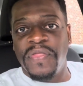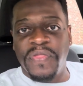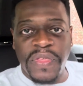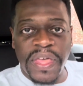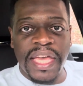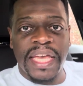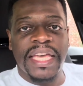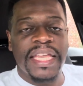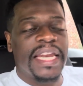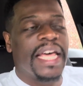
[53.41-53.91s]

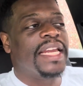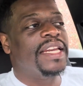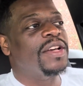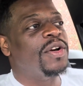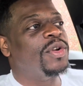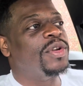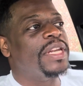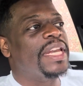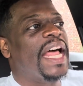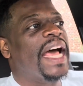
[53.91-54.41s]
Thinking that
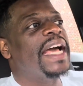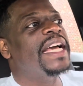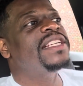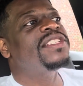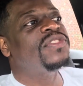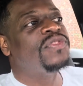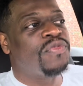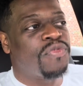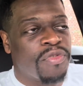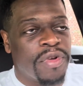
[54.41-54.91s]
they're a
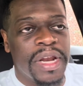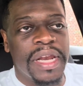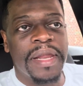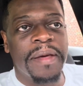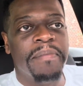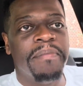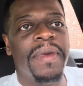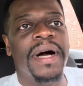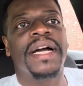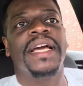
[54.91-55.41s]
nice, friendly
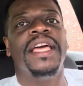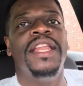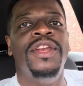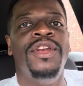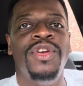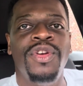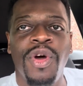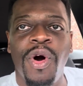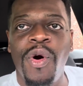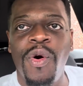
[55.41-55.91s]
monkey.
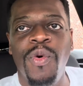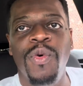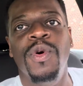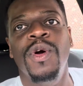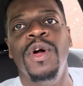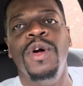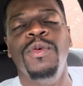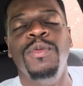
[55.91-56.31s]
No.